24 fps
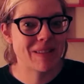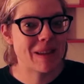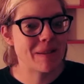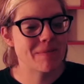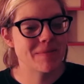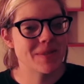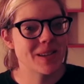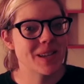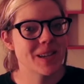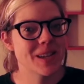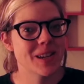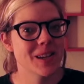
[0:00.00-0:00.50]

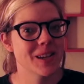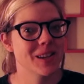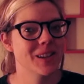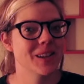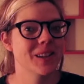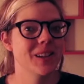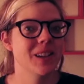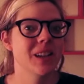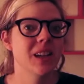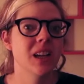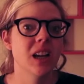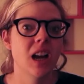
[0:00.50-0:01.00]
maybe
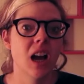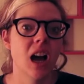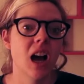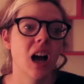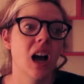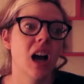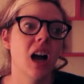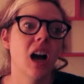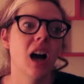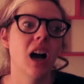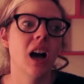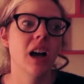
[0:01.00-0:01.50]

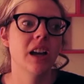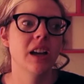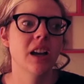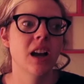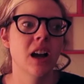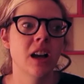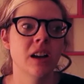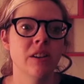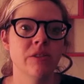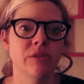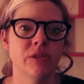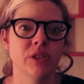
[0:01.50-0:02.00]
I
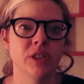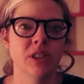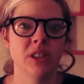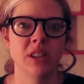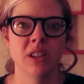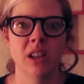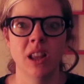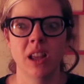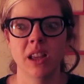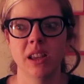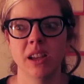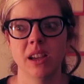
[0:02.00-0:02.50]
kind of was
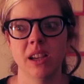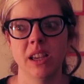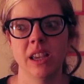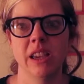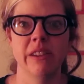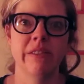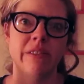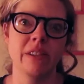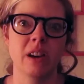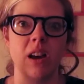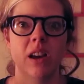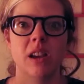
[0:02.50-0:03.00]
in like a
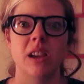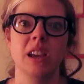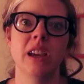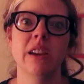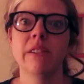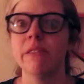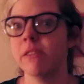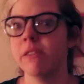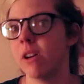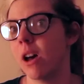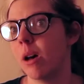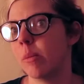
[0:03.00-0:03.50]
give a
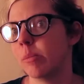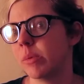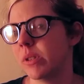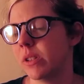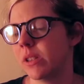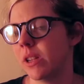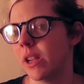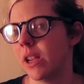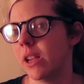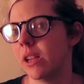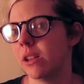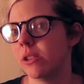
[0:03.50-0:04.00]
give up
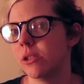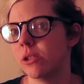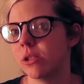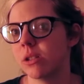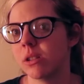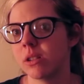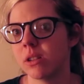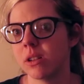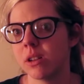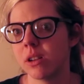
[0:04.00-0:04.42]
stage,